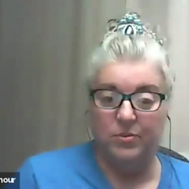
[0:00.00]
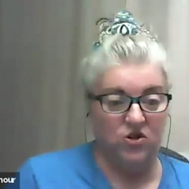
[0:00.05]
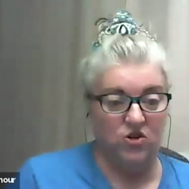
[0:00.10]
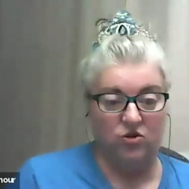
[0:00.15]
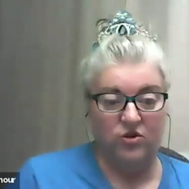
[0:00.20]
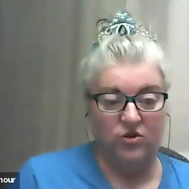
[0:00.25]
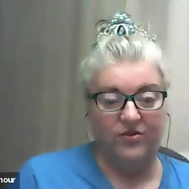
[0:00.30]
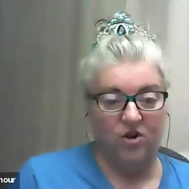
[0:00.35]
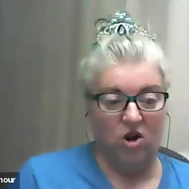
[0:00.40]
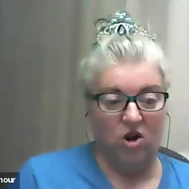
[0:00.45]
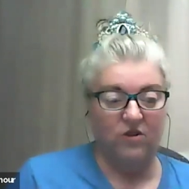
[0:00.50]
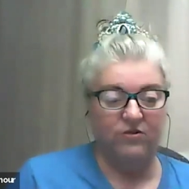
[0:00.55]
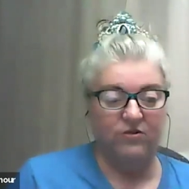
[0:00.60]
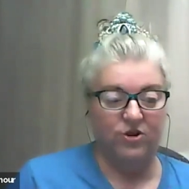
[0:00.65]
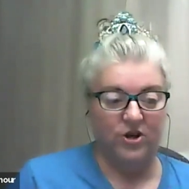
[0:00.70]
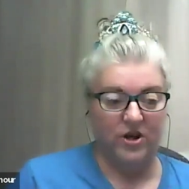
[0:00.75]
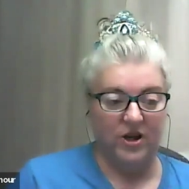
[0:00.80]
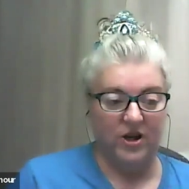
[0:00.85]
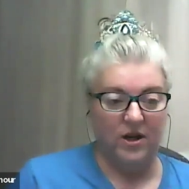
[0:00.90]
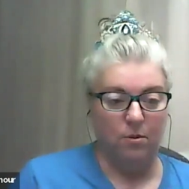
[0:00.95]
Yeah, because a lot
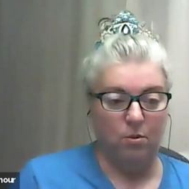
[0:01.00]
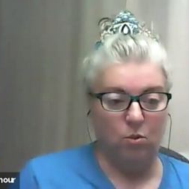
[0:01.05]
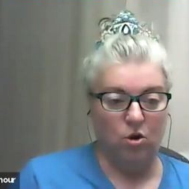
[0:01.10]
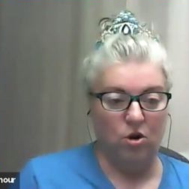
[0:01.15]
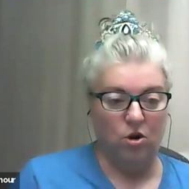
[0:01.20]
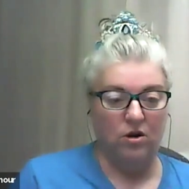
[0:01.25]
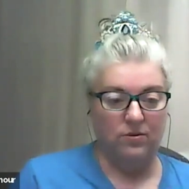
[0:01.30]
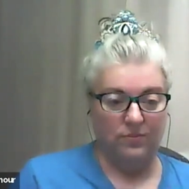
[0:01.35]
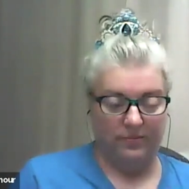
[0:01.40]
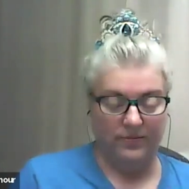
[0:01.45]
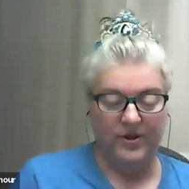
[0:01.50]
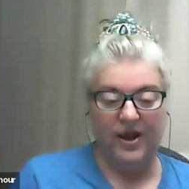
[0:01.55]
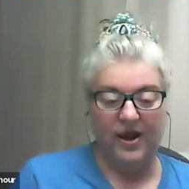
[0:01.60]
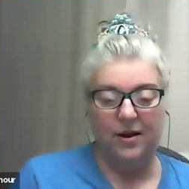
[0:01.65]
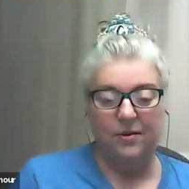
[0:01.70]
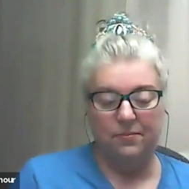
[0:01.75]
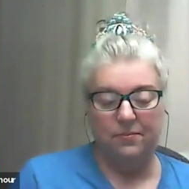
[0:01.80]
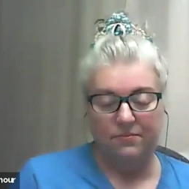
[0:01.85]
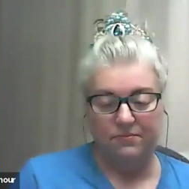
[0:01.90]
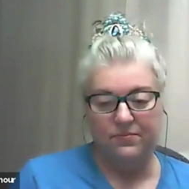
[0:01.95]
of companies don't even
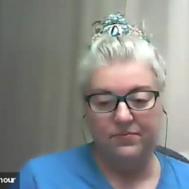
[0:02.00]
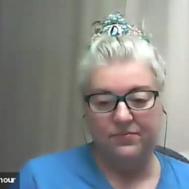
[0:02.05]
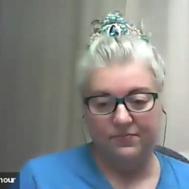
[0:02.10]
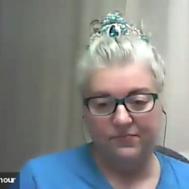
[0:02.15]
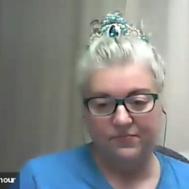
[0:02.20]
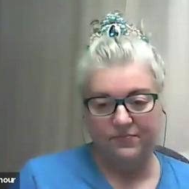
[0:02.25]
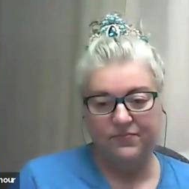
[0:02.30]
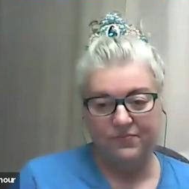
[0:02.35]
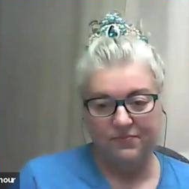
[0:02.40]
offer it anymore.